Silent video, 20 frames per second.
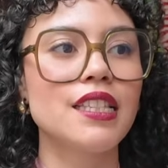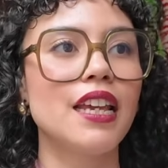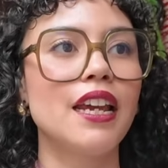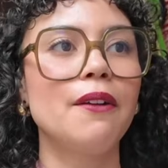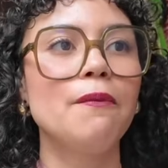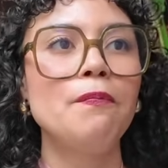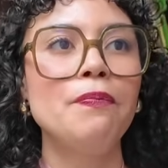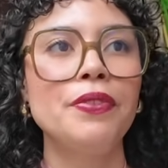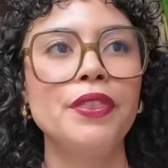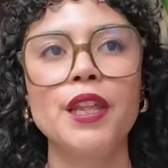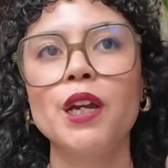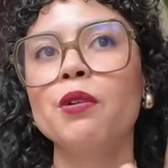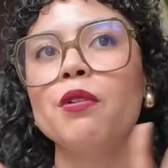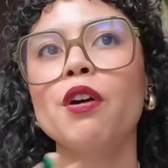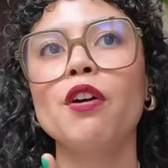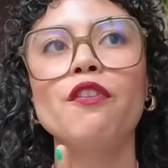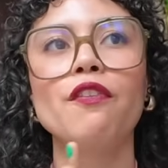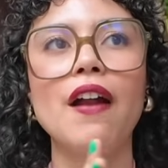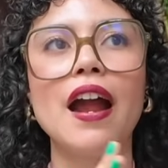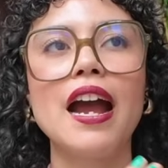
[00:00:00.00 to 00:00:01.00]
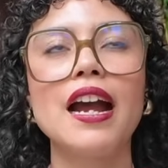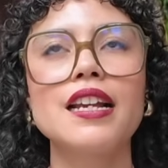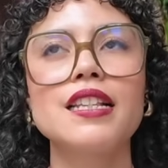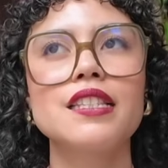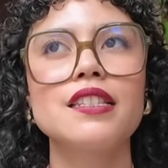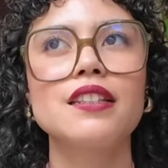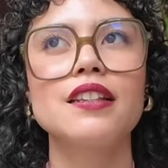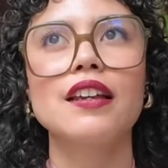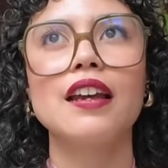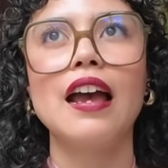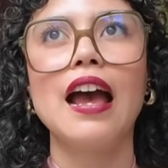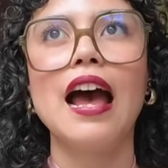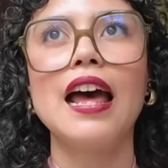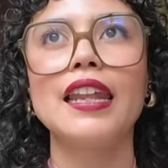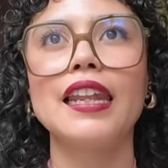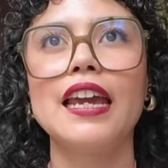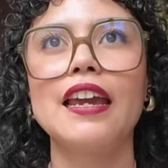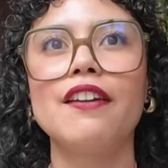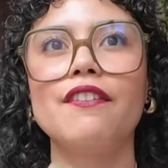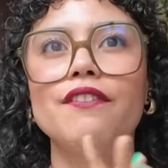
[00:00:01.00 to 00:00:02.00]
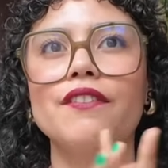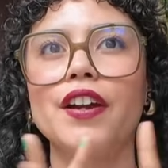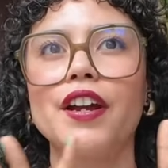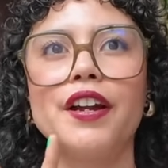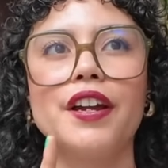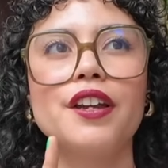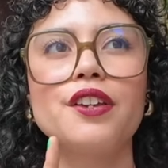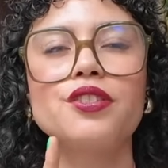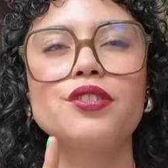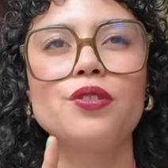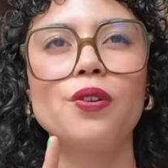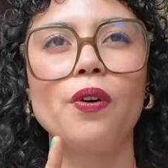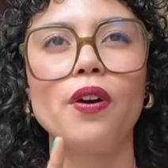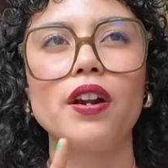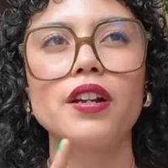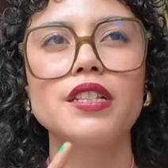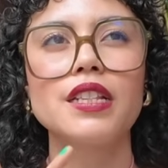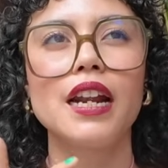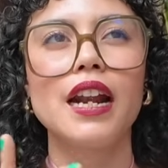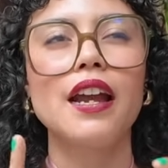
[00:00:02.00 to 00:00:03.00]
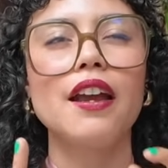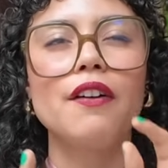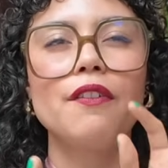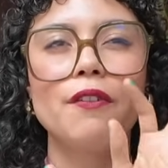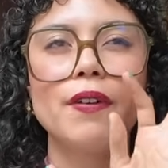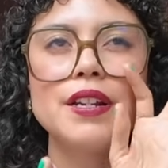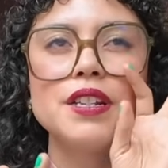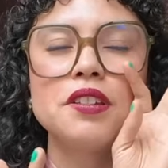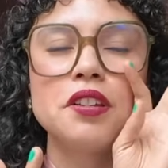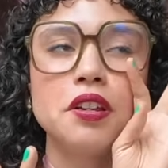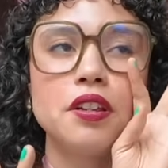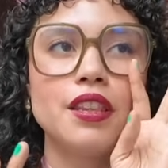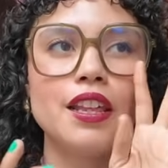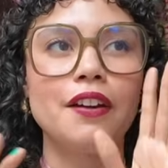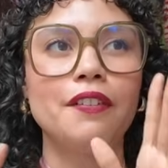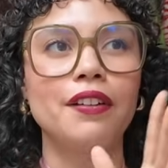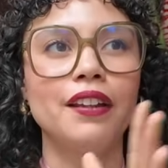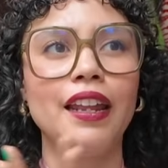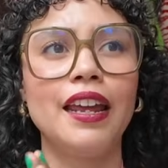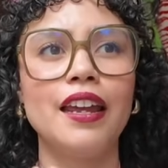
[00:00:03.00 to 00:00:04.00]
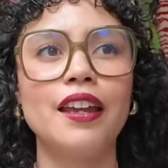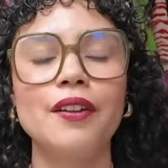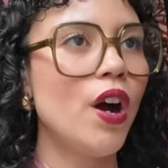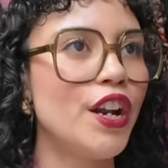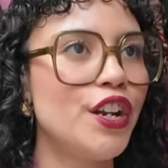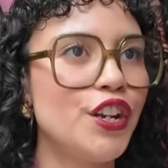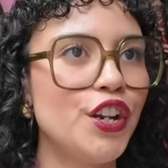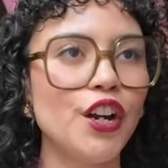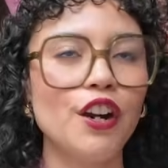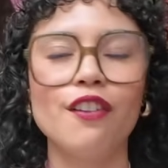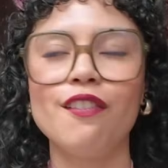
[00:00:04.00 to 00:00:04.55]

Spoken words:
Like, there were racks at like various stores that I went to that were like €1,